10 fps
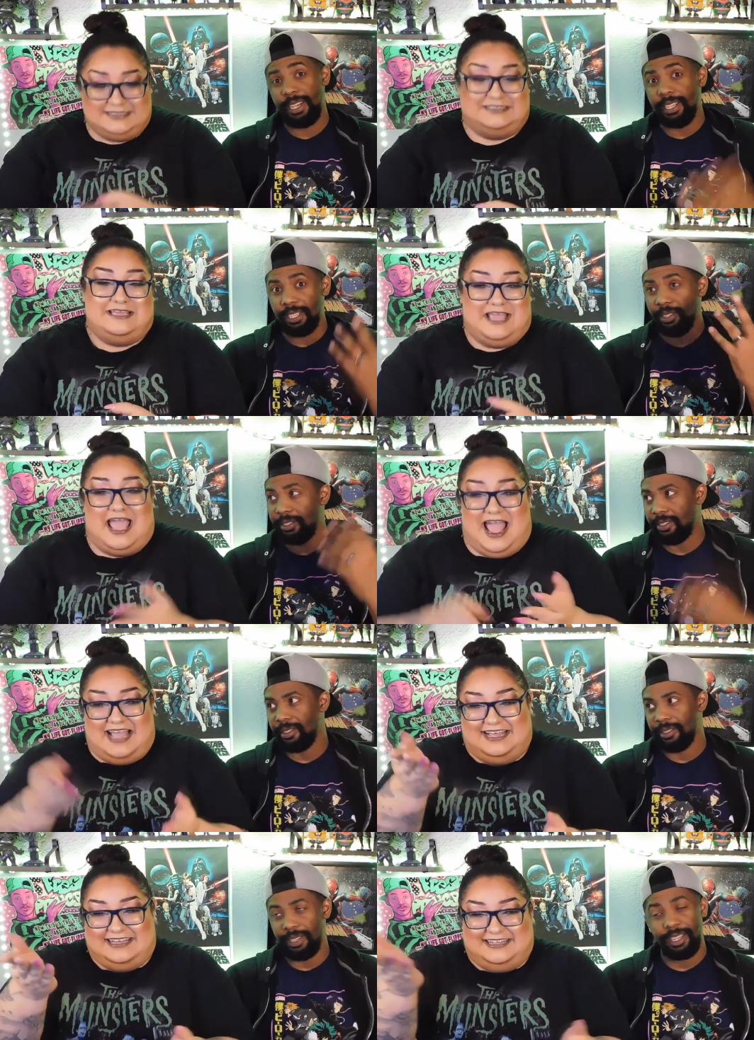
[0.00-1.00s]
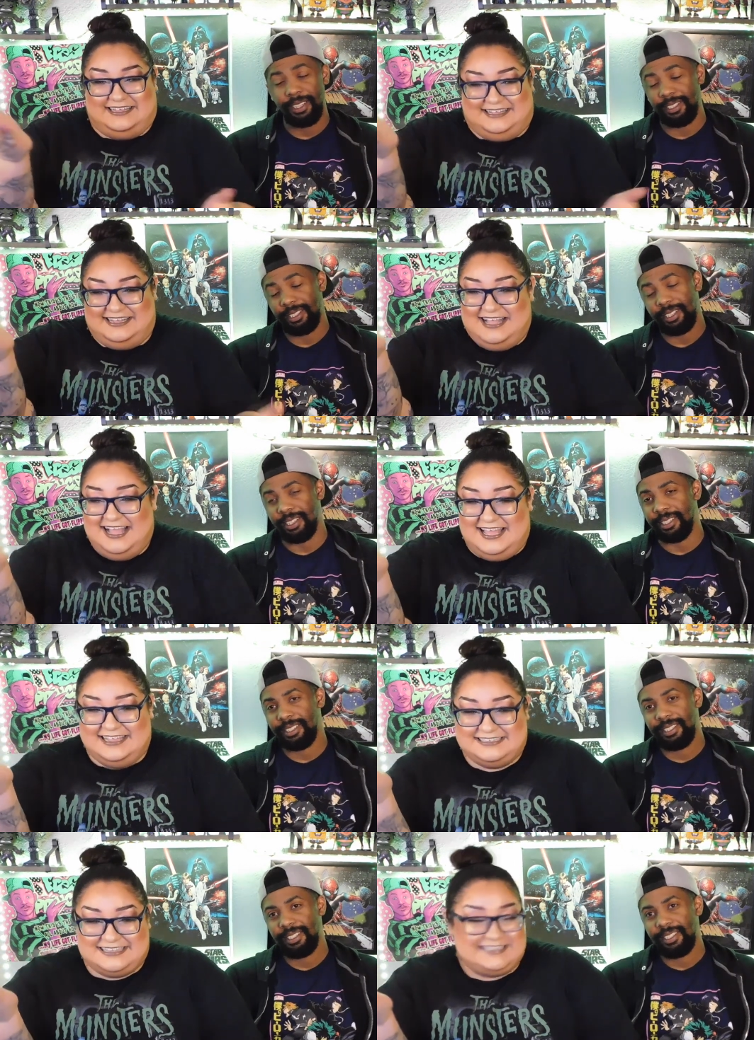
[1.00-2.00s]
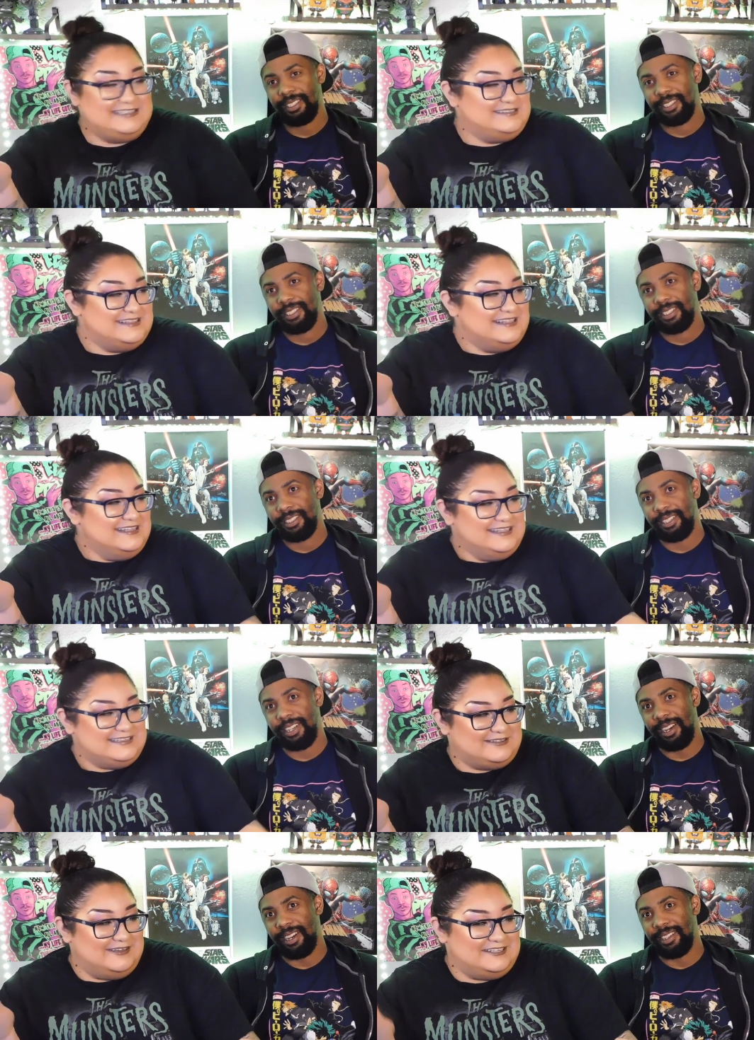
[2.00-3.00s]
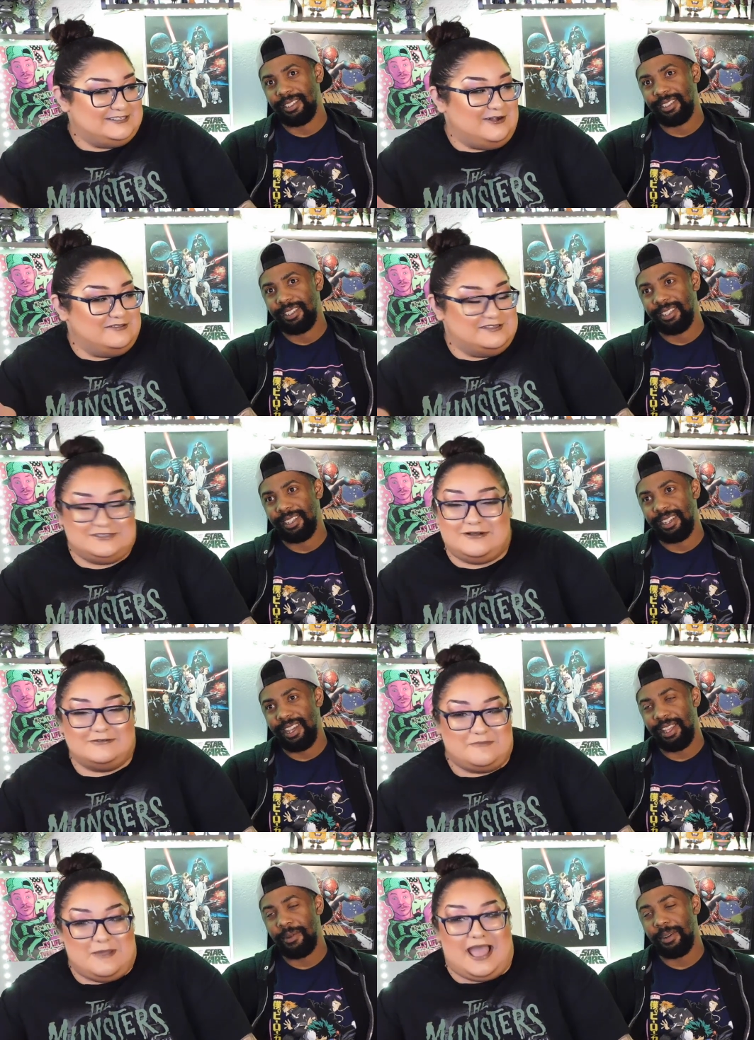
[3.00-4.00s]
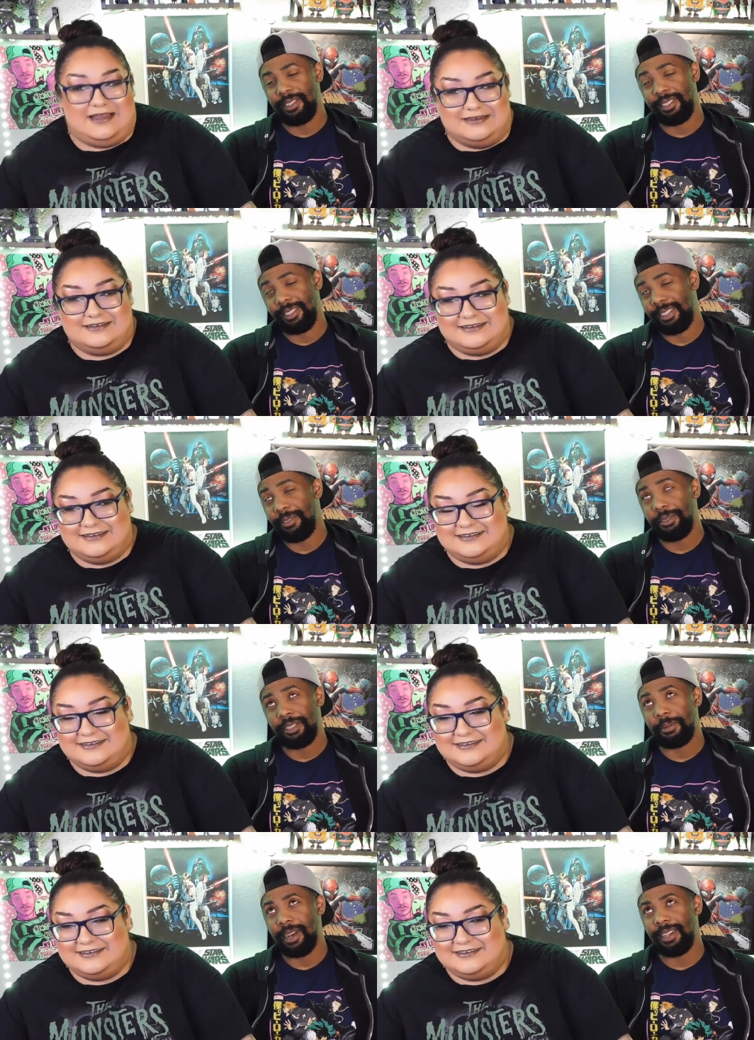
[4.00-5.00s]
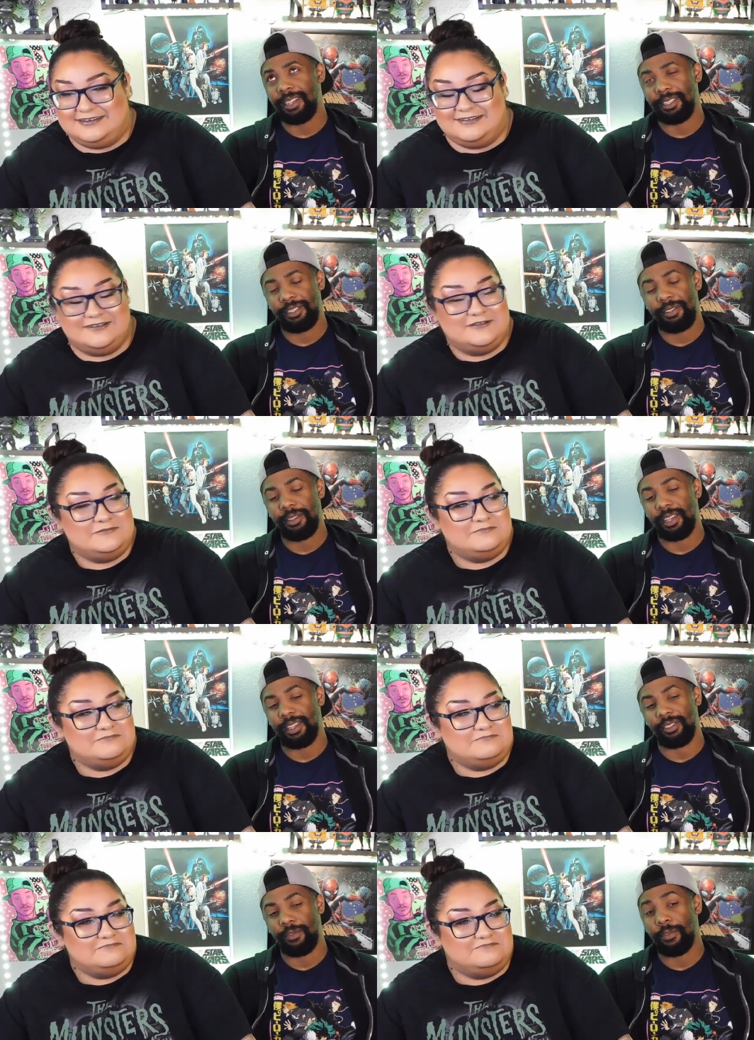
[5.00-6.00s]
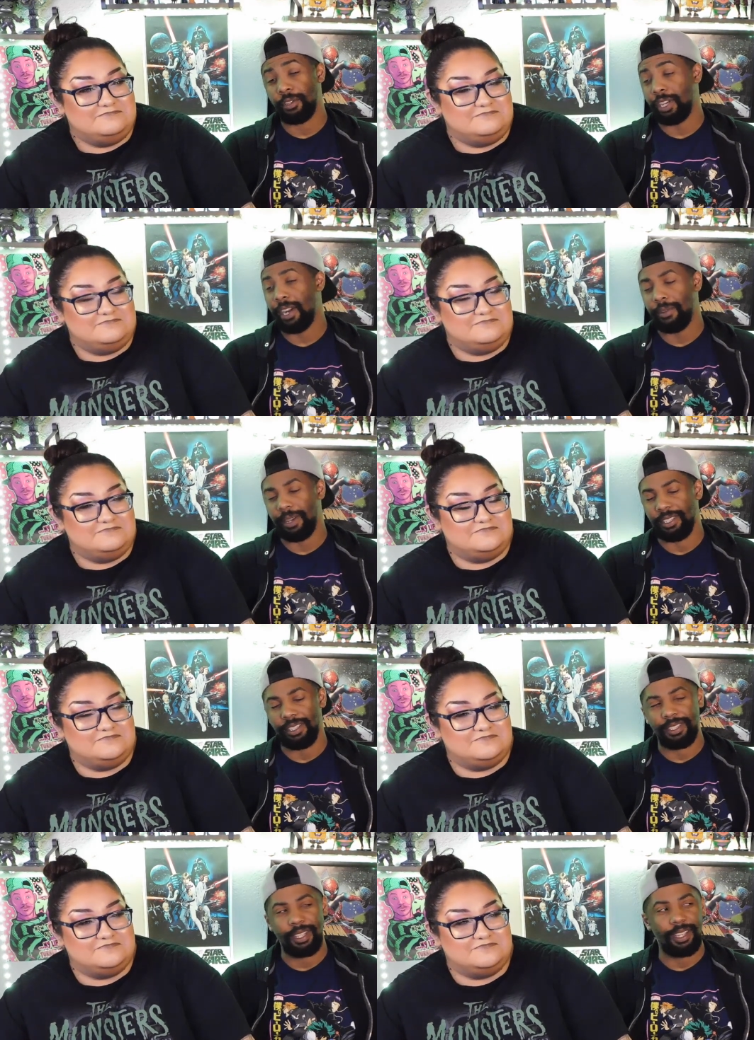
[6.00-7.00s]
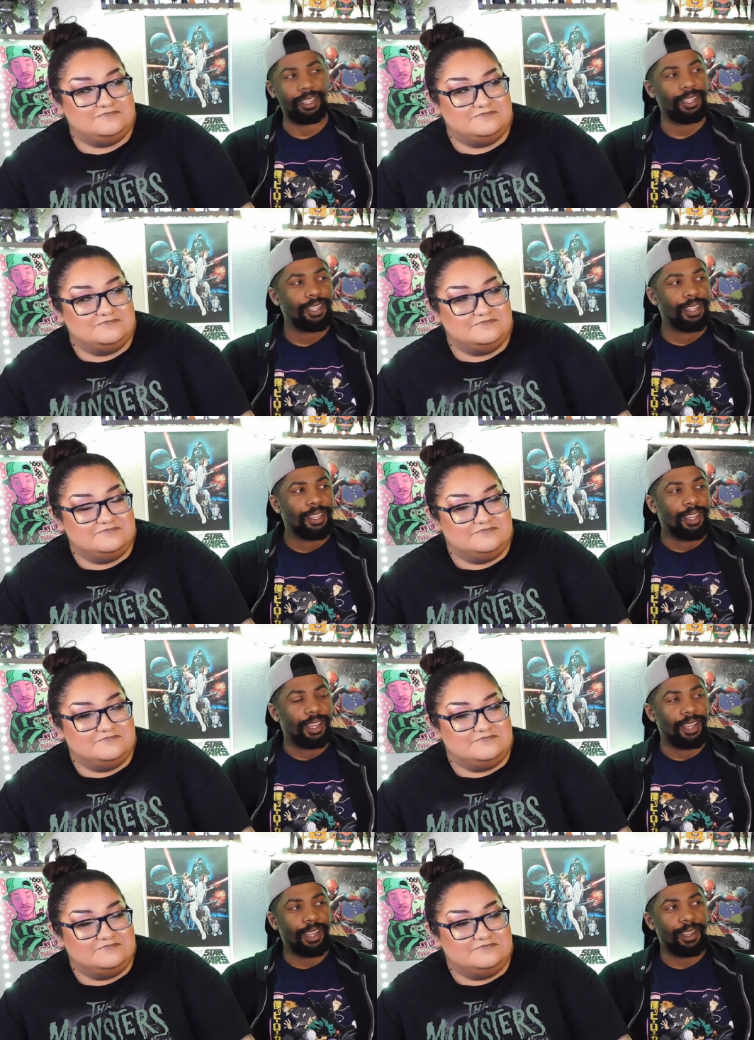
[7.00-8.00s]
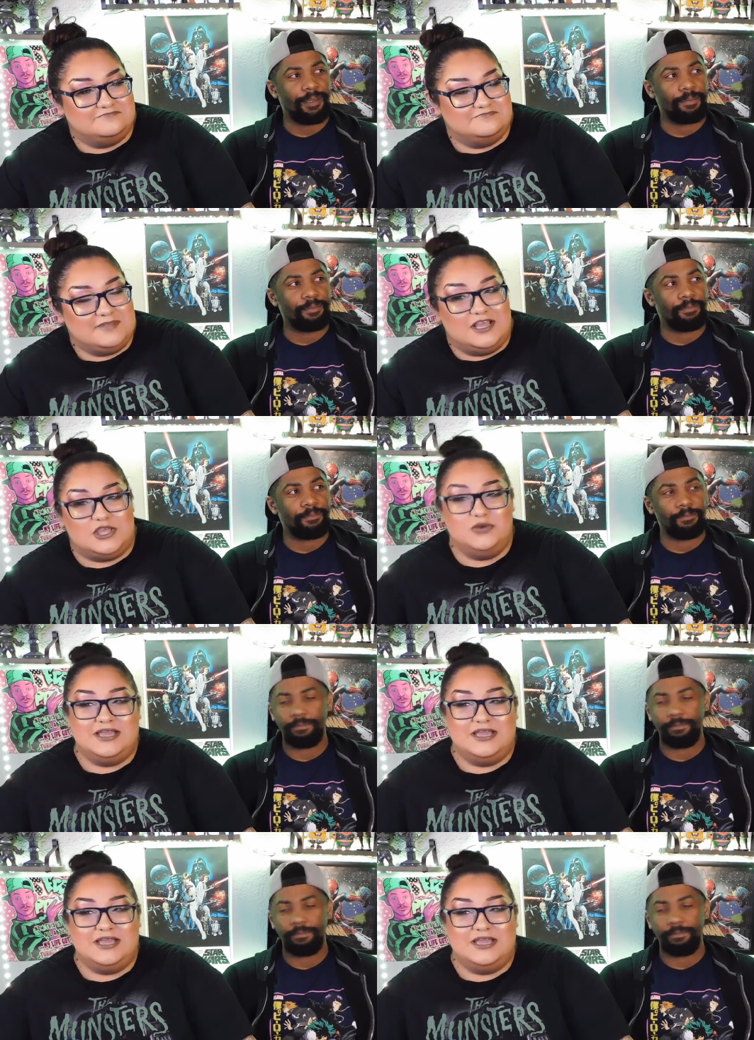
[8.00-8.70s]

Speaker 1: this yeah. soul? Yes, yeah. Is this
Speaker 2: so he sold his soul the best. there was some context clue, like I saw foreshadowing, I should say. Um, you